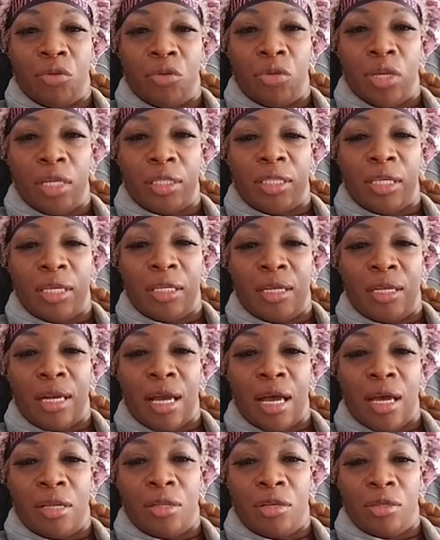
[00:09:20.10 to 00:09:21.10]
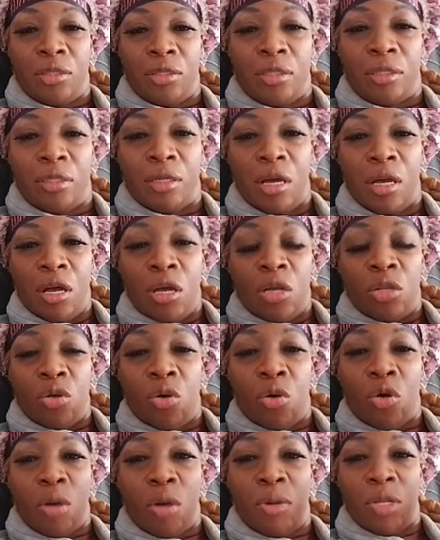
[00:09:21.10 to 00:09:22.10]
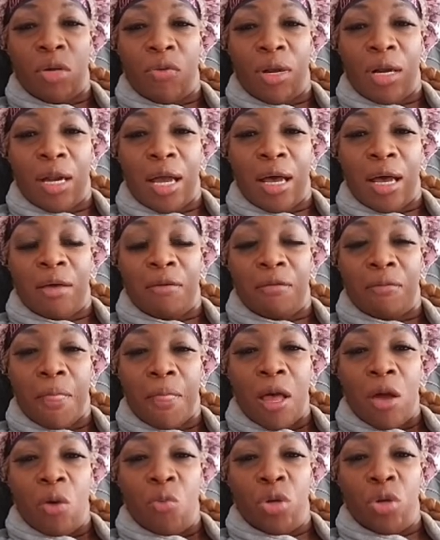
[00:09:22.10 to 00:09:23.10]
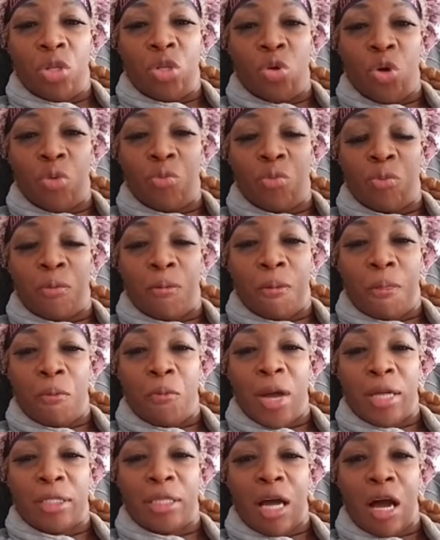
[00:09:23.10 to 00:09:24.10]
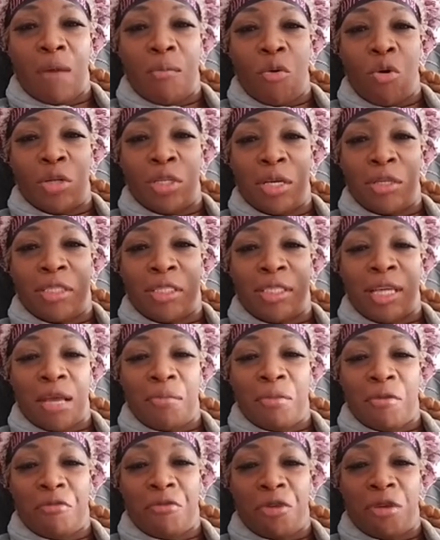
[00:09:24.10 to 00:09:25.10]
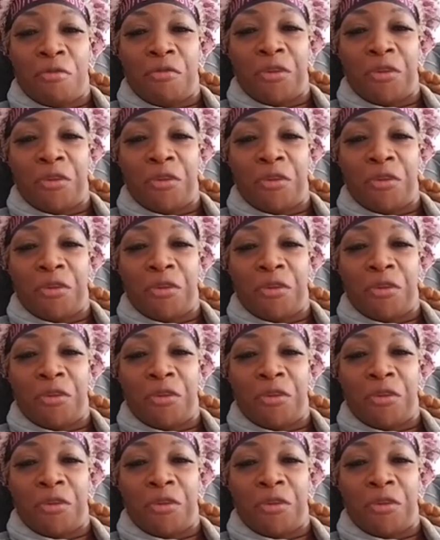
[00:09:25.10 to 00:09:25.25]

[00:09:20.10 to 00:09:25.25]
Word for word: Do not tell any lie on us. Macka. Don't come on live. Macka. We do. We got talk about the set me free